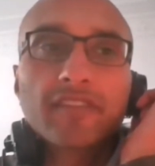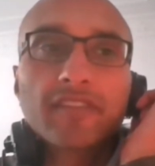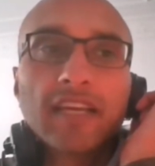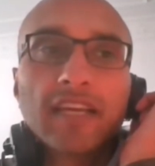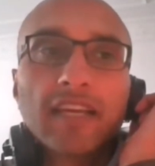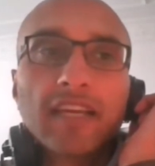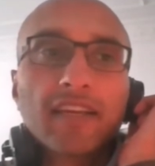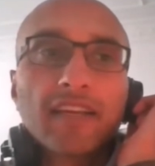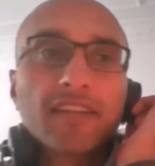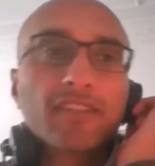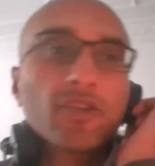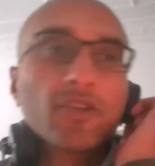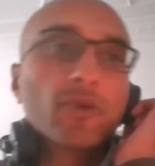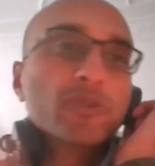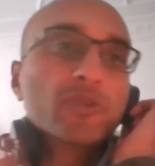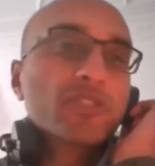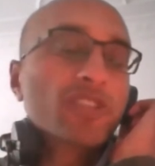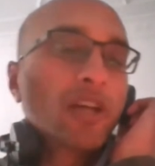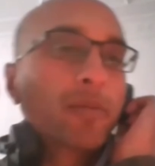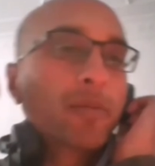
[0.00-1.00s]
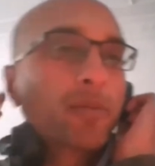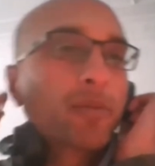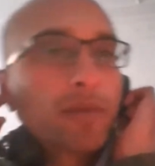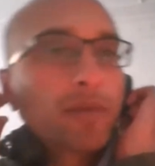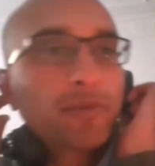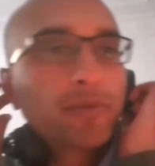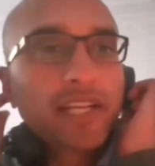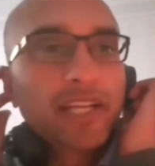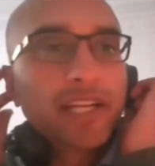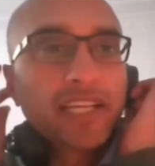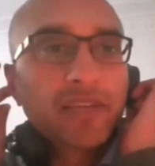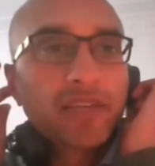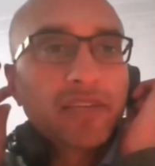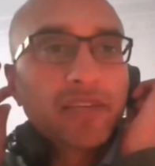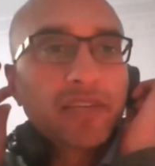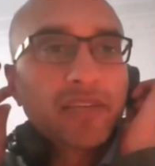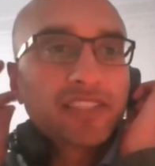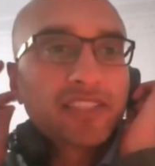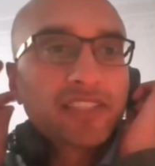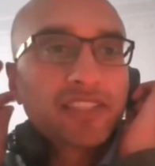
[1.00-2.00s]
uh, nodes stop operating and
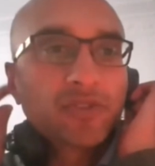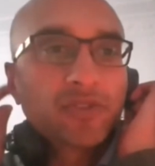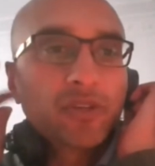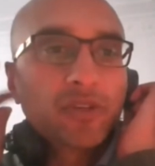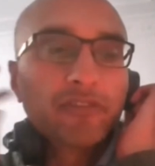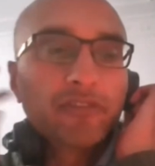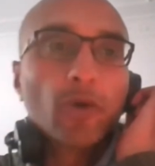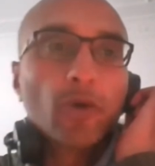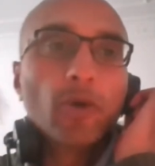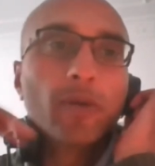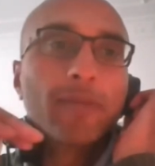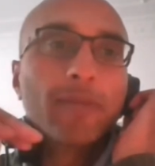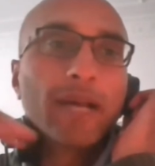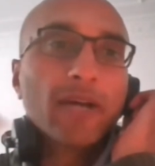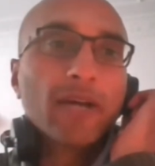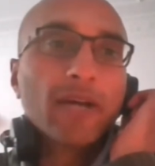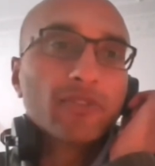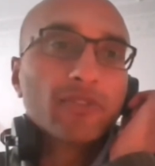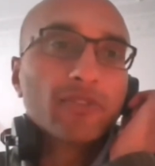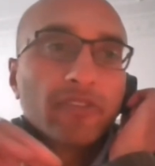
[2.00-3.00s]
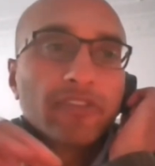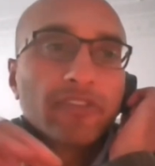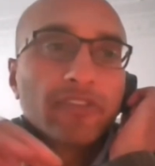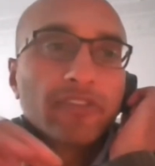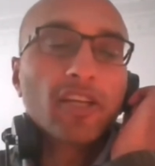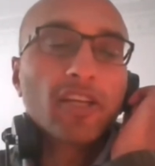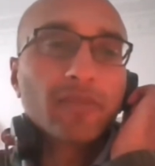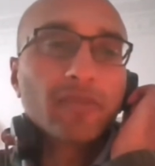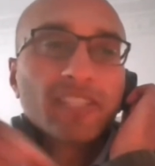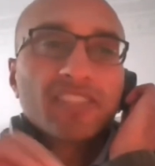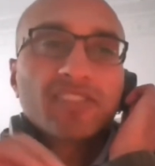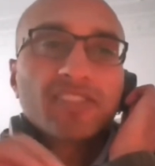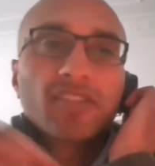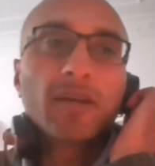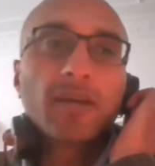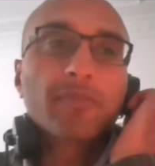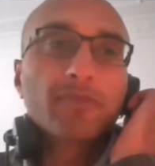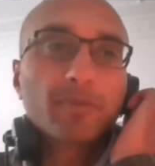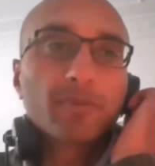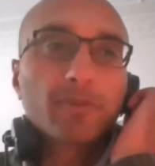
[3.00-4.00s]
what's the sort of lower bound. So if Elon Musk
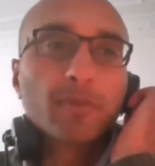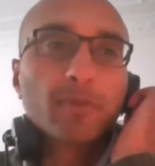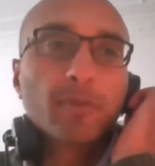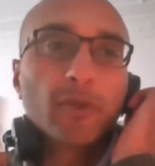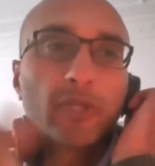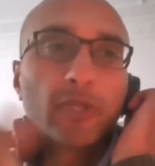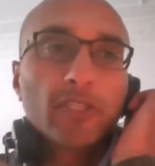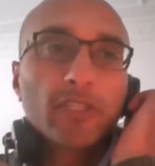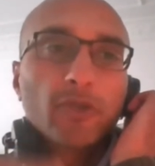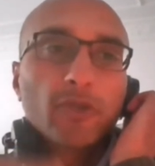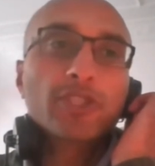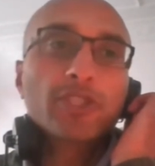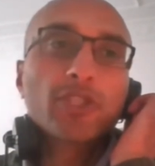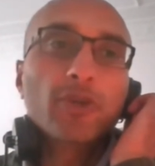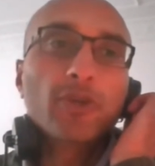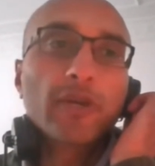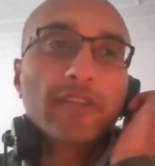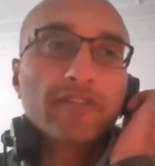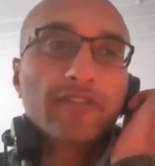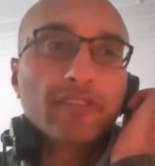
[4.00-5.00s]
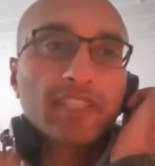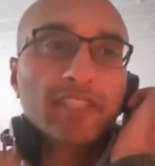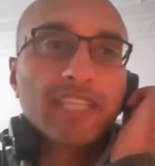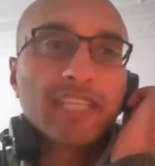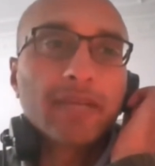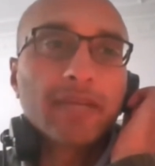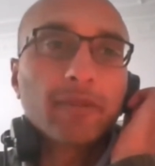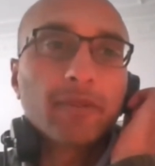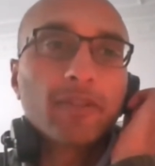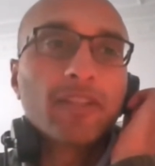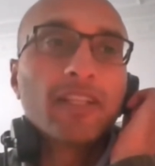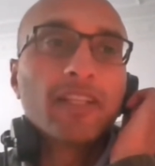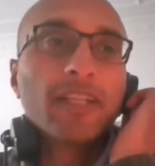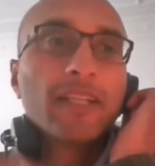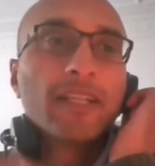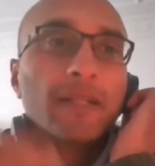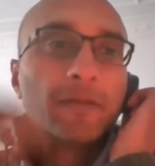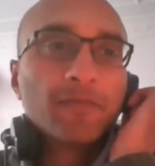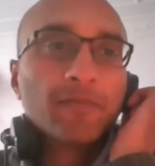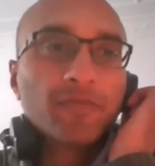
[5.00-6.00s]
stops promoting Dogecoin, for example,
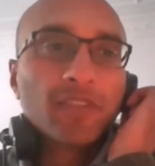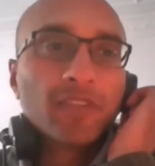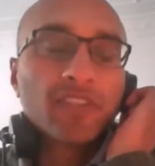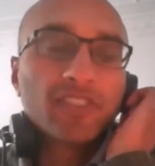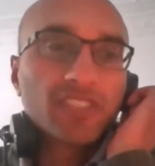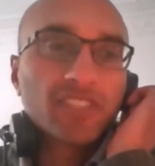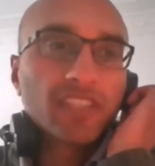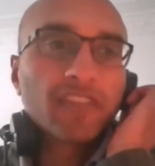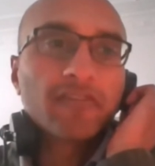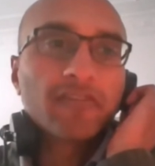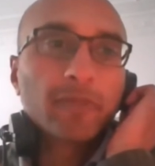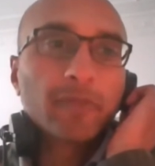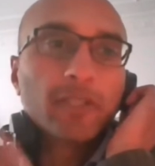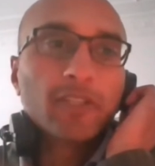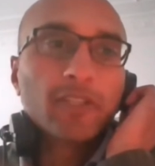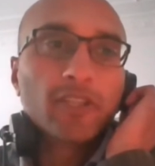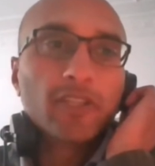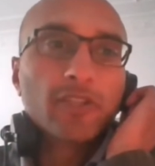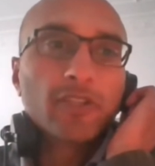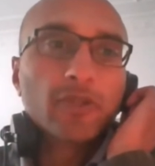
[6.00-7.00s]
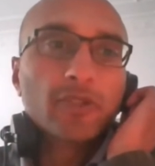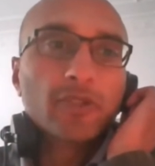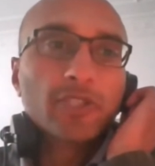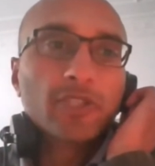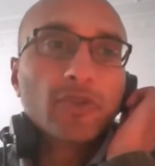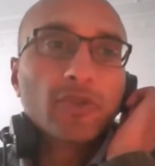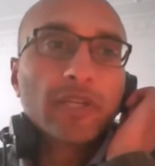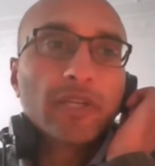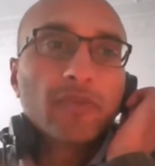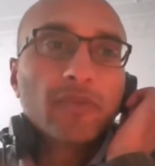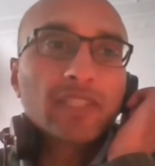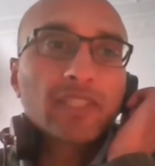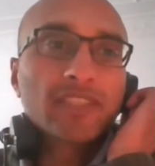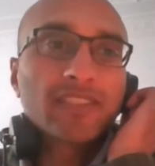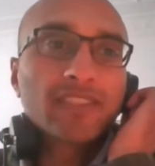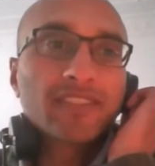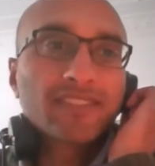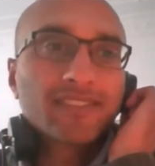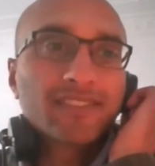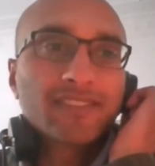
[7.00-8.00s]
there's stuff built on Dogecoin.
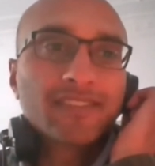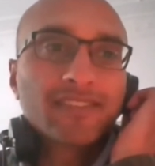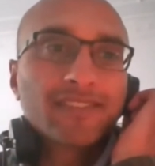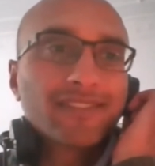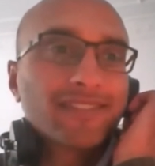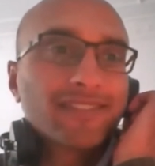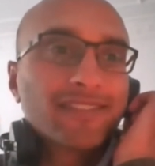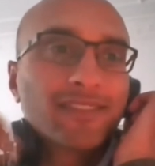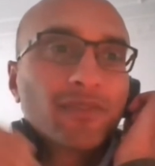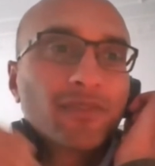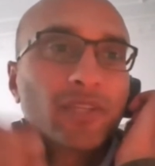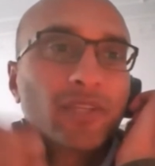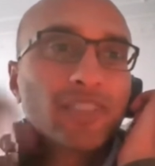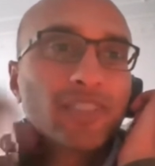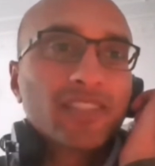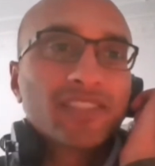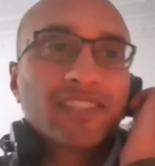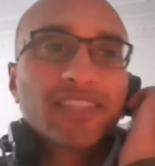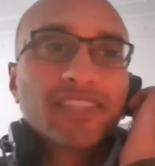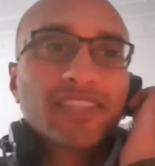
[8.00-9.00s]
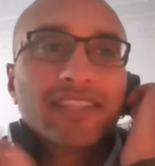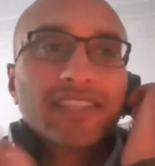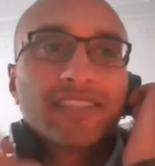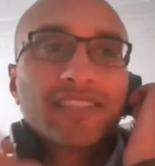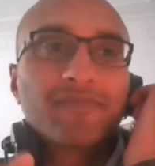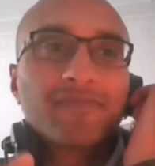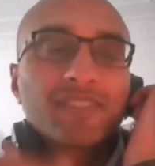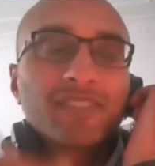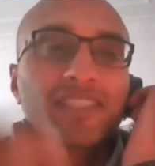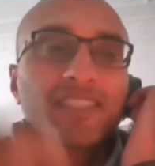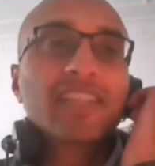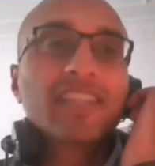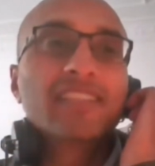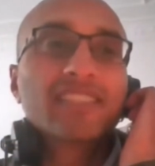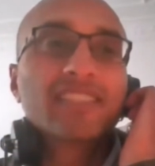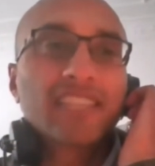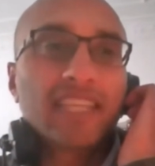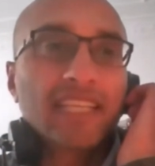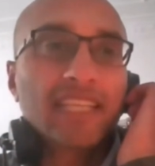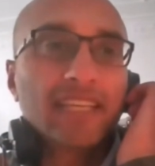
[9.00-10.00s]
What's what does the
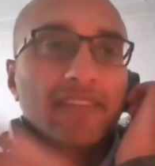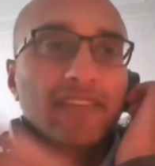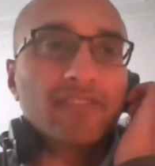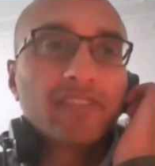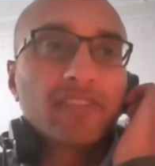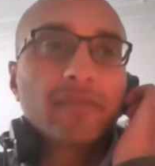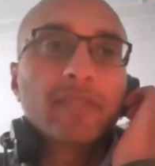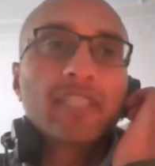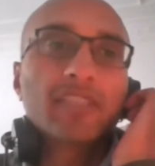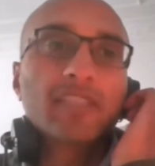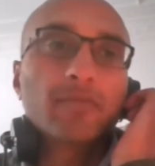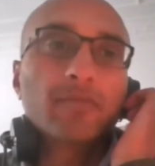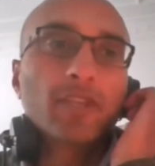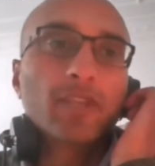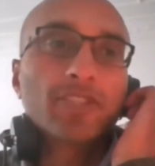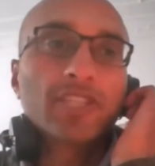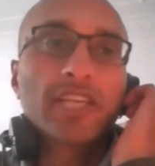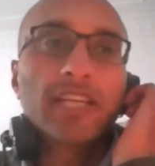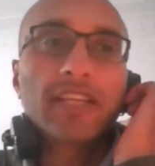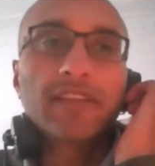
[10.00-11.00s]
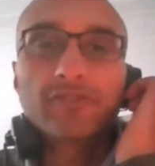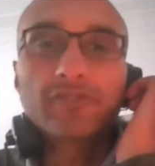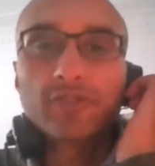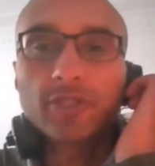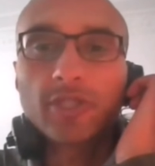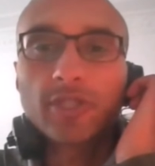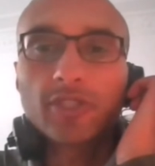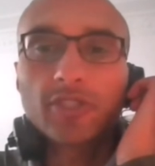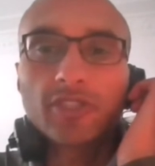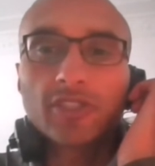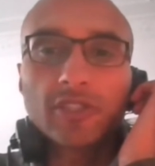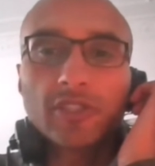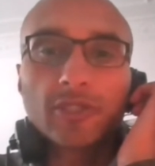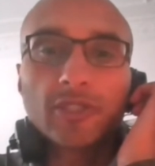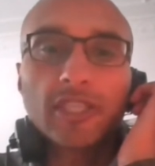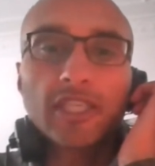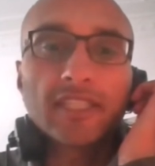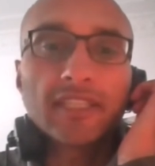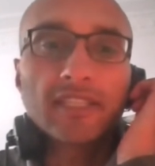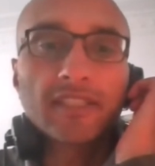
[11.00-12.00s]
sunsetting of some of these blockchain infrastructures look
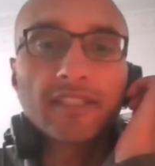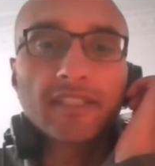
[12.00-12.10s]
like?